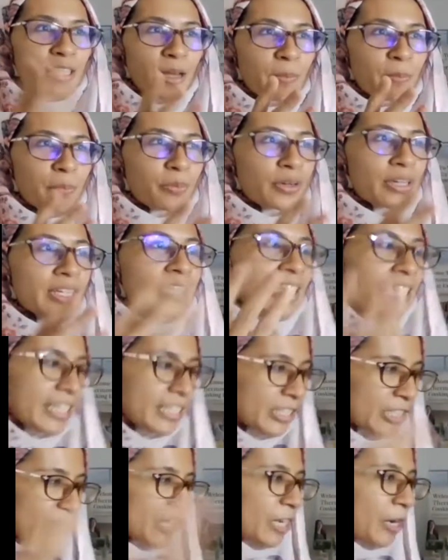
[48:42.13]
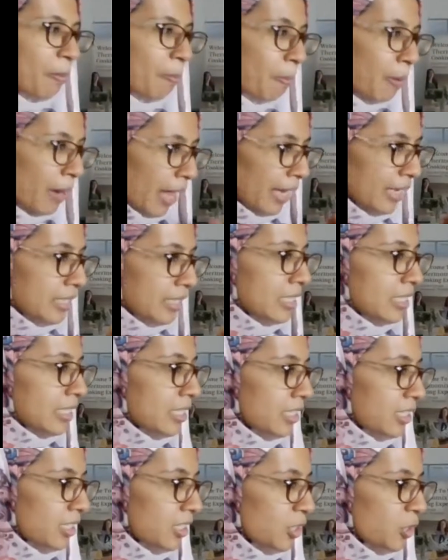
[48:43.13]
separate kitchen
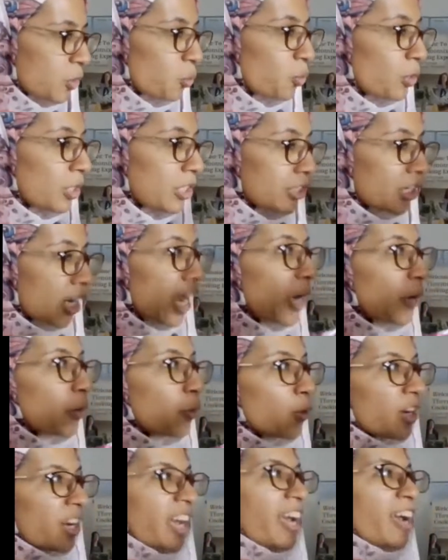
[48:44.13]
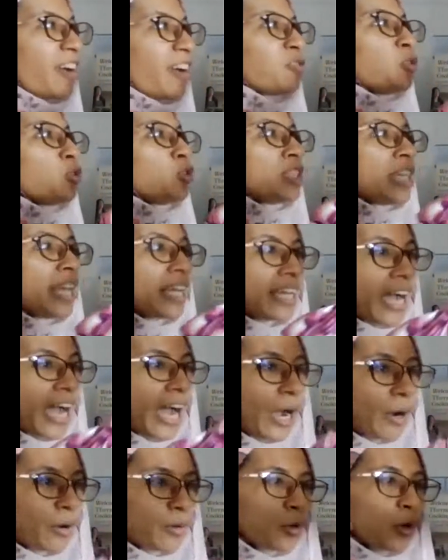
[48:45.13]
appliances, which I would have to take
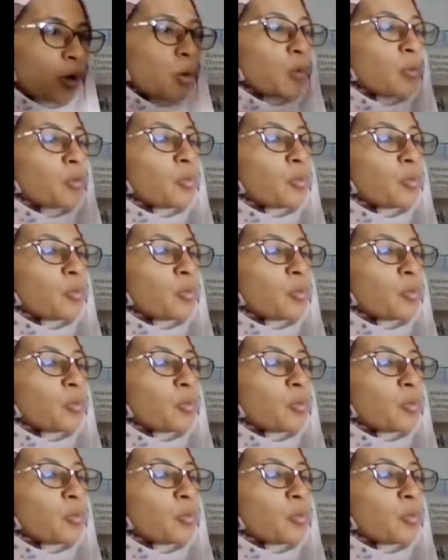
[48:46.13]
out,